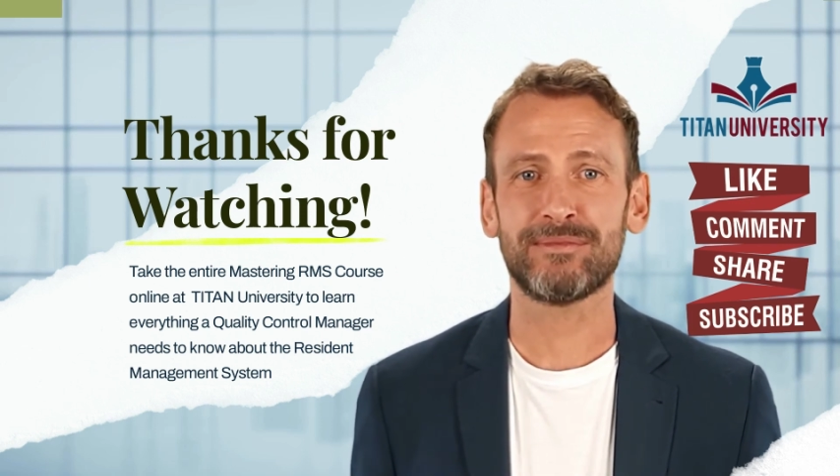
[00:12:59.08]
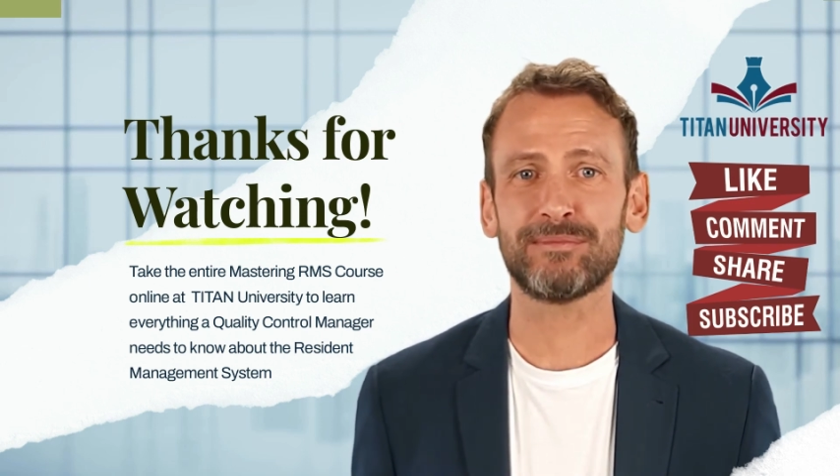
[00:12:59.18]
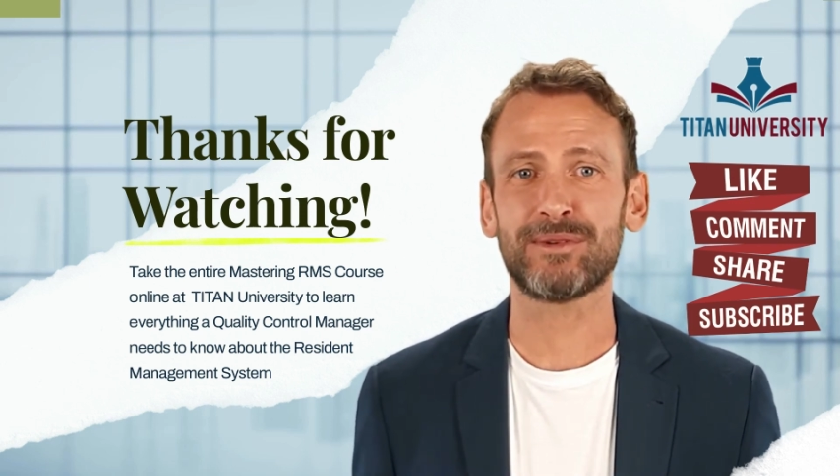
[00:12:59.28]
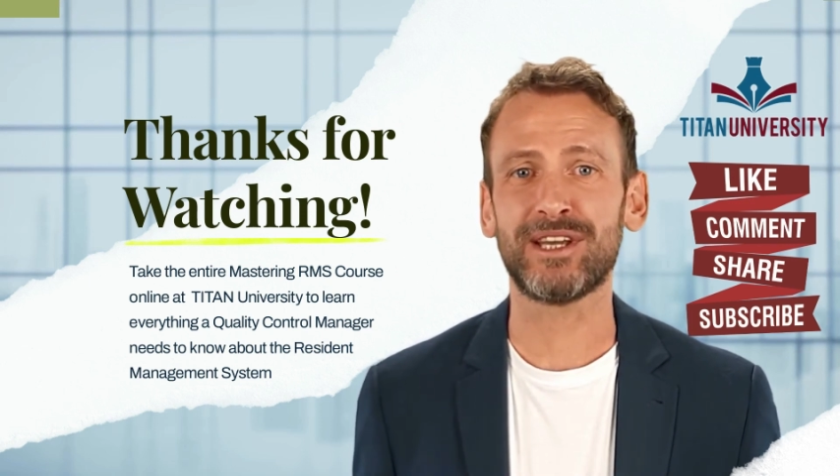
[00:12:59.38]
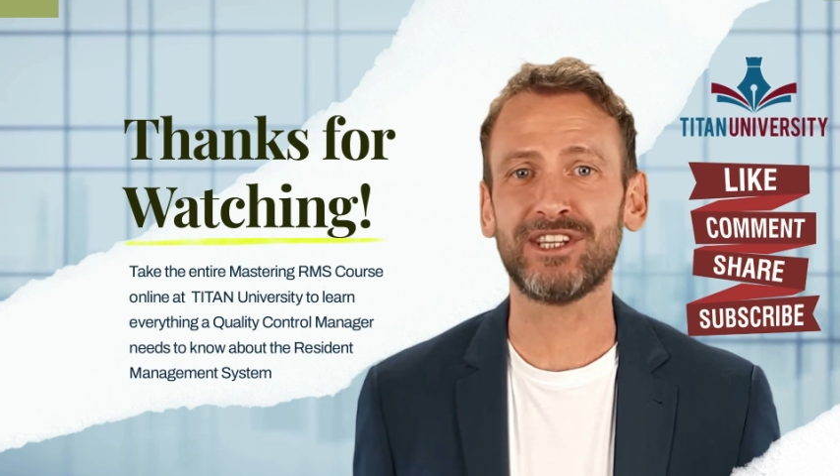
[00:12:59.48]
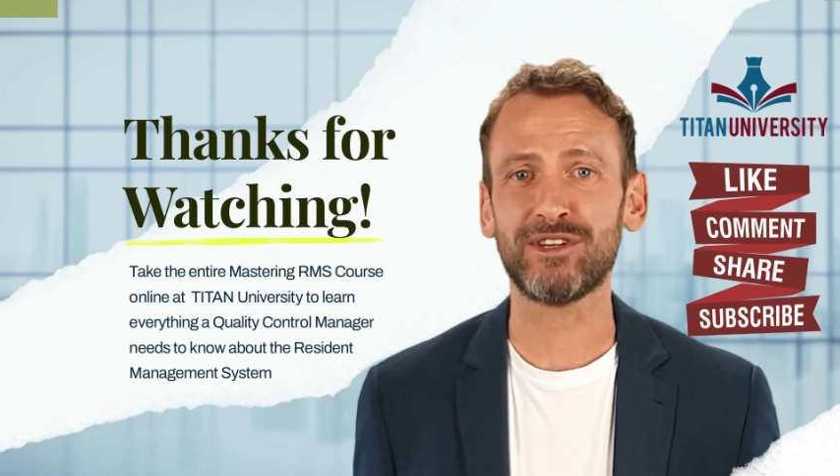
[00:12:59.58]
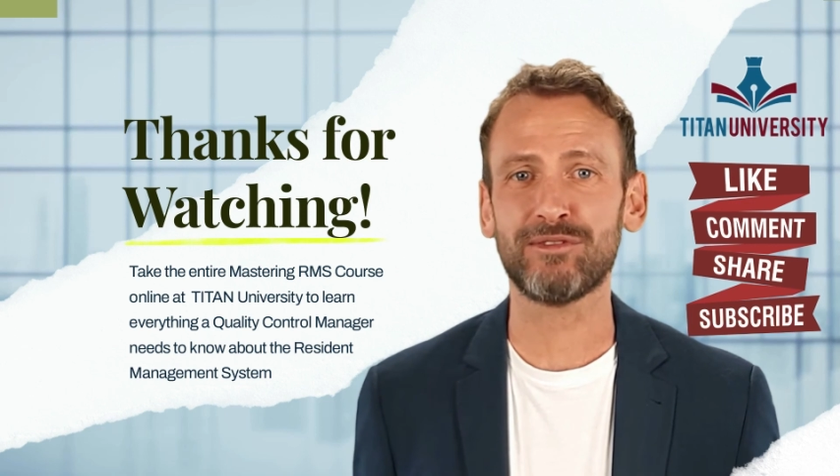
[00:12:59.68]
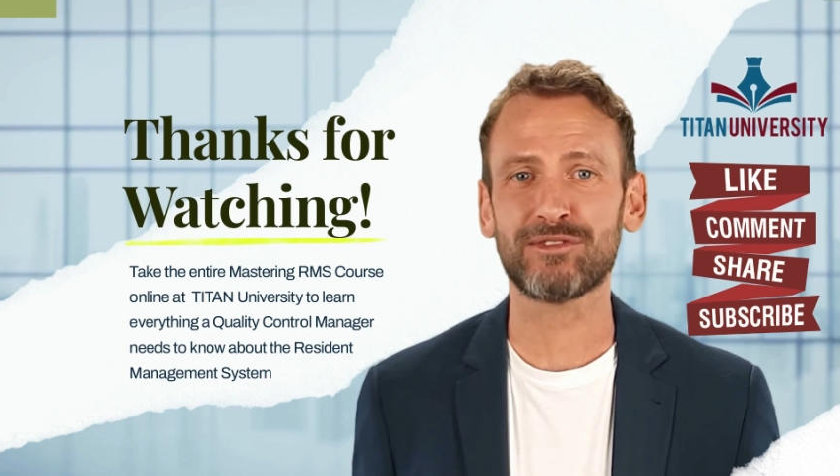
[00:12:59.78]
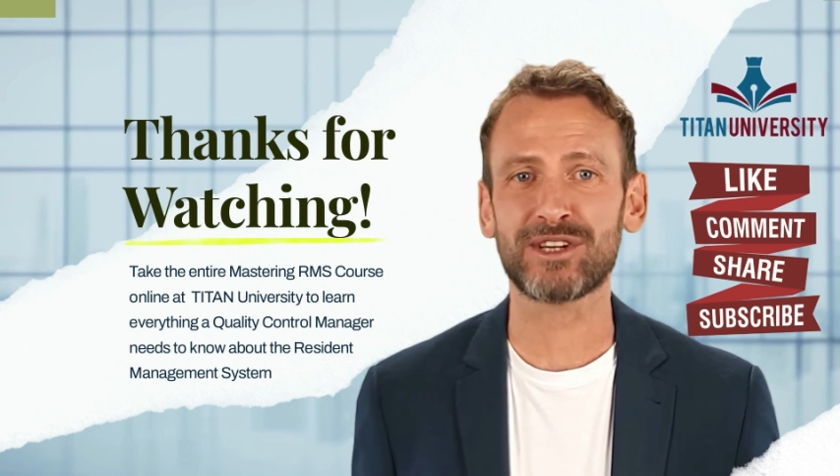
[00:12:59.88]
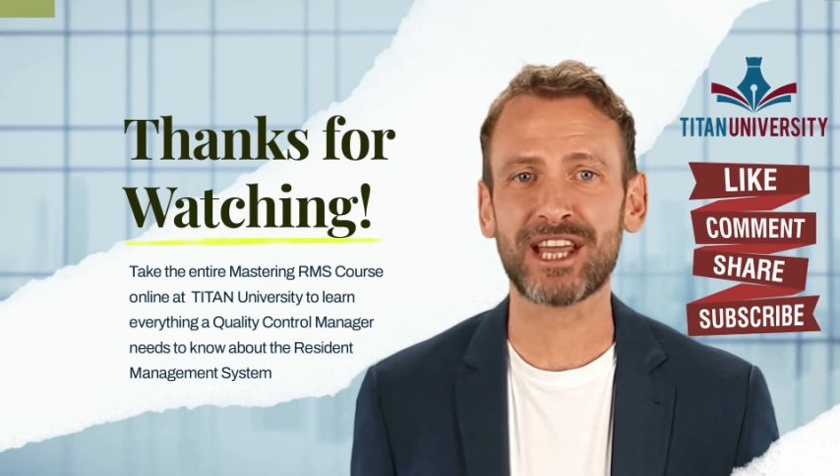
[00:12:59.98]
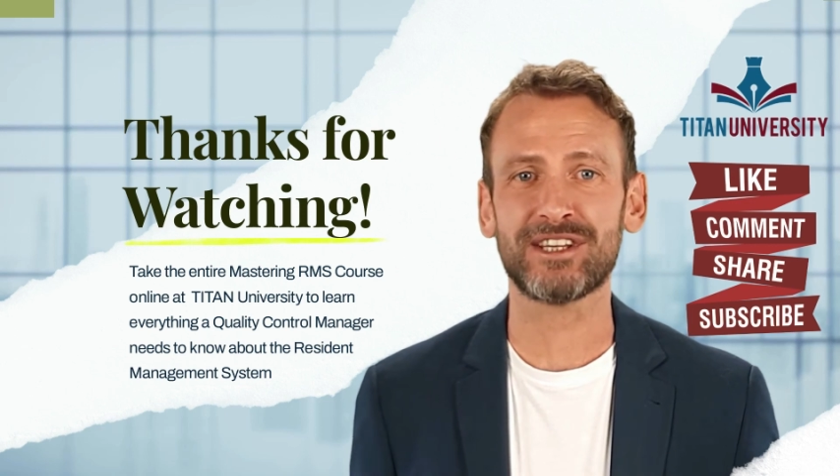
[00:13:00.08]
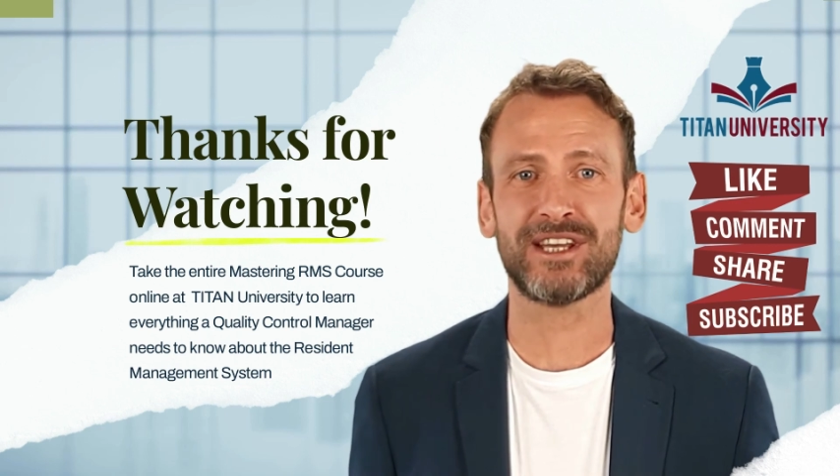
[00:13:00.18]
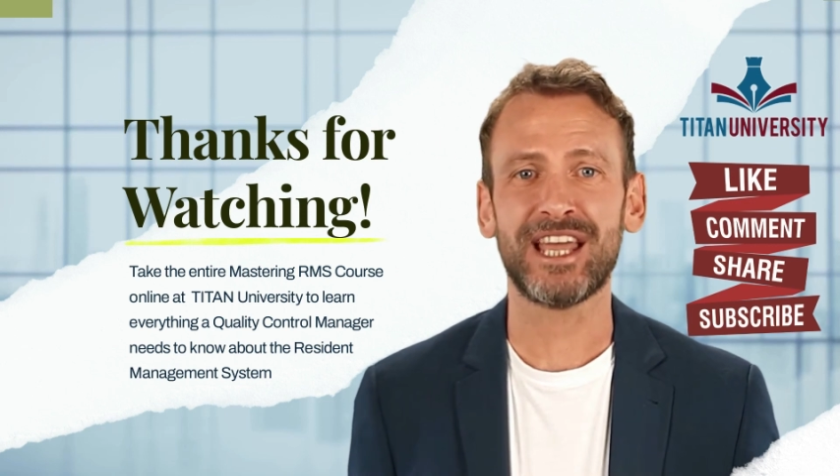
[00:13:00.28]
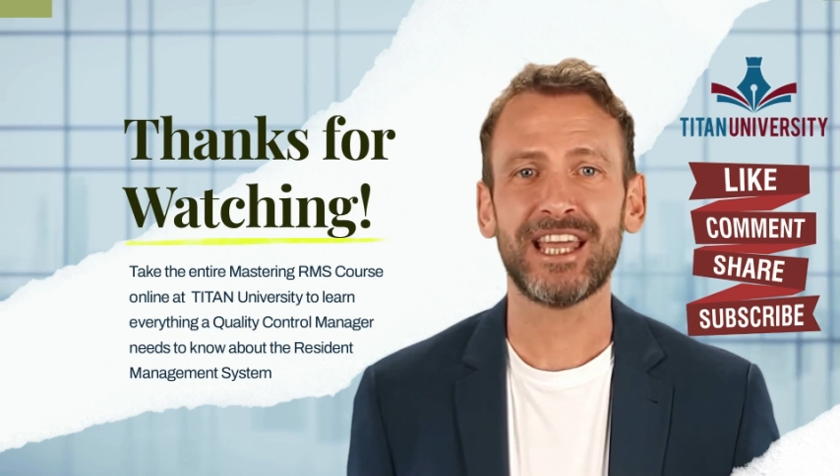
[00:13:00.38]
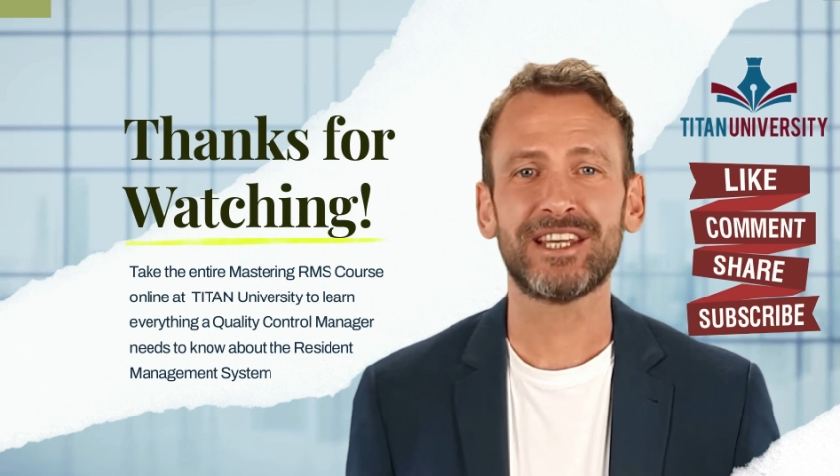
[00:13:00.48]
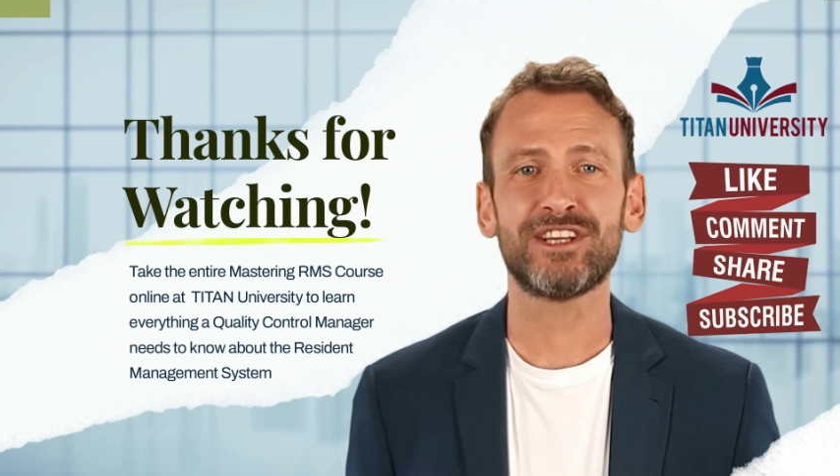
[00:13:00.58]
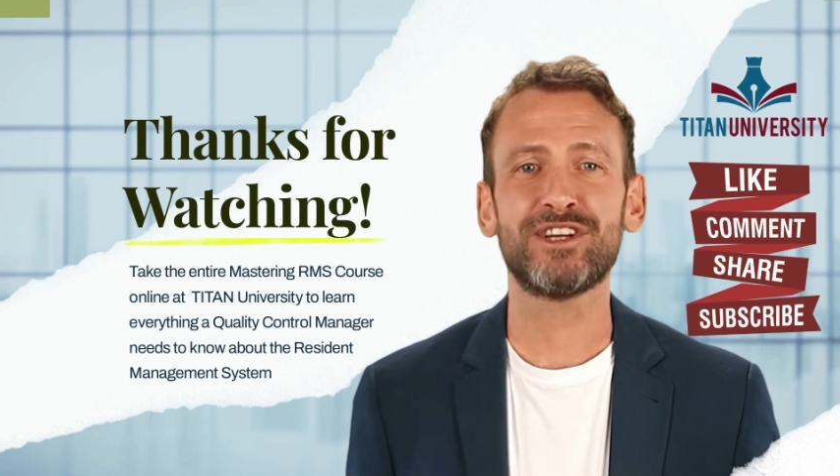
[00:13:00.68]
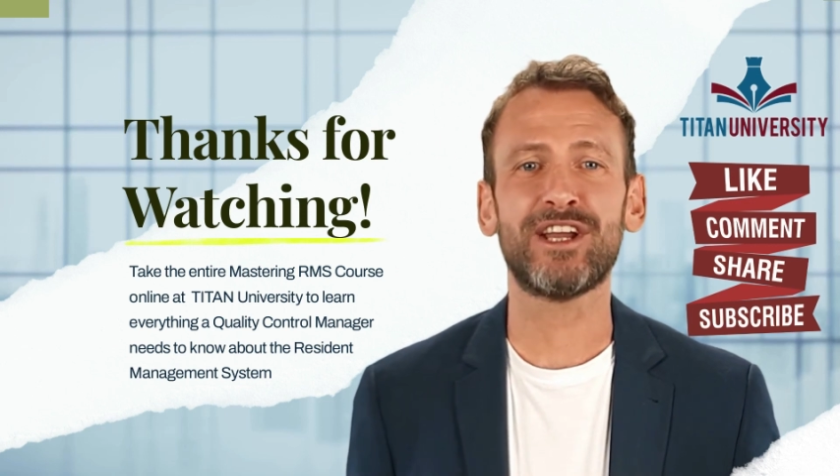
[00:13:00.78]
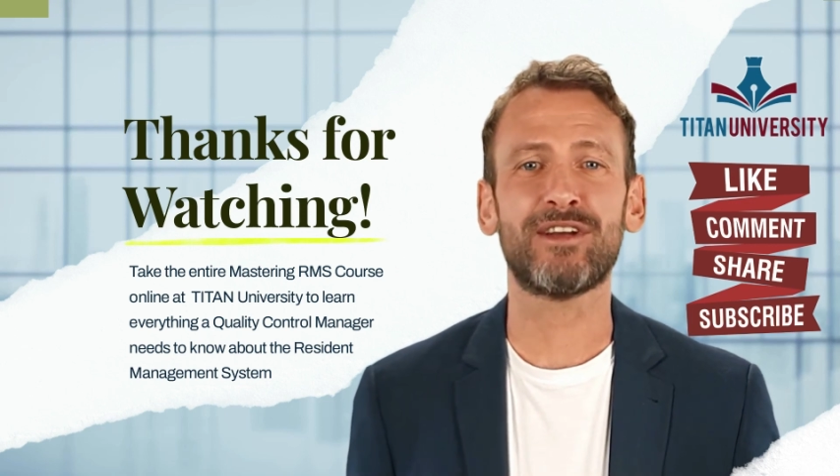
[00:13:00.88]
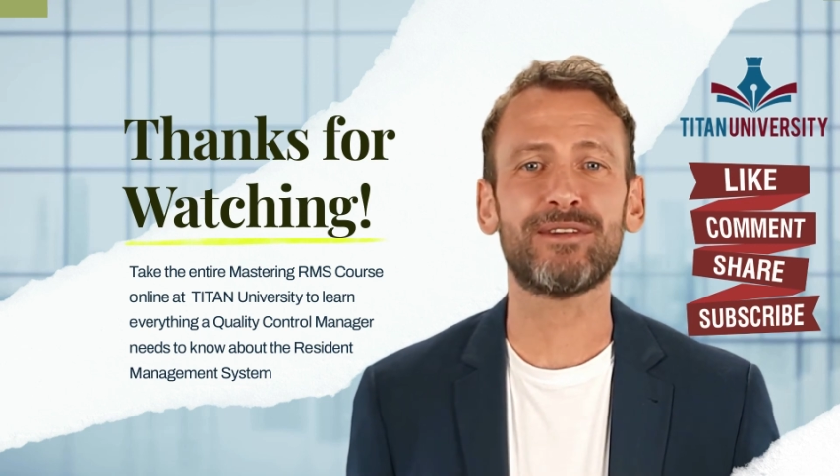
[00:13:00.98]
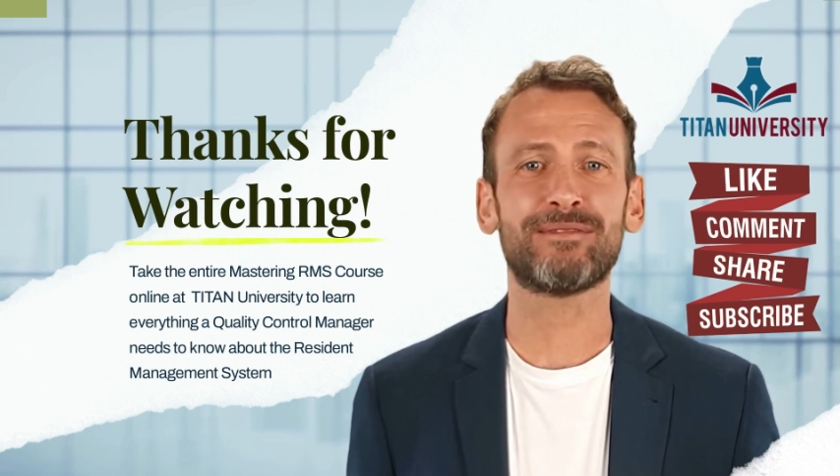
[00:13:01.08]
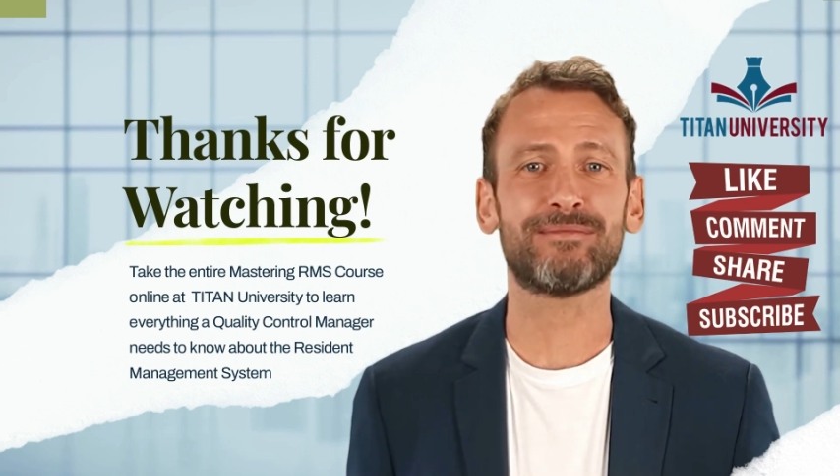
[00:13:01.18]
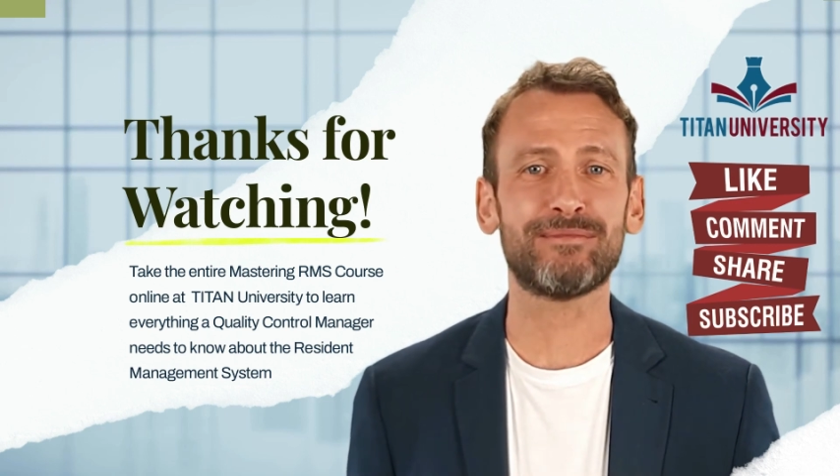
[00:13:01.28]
Please don't forget to like and share.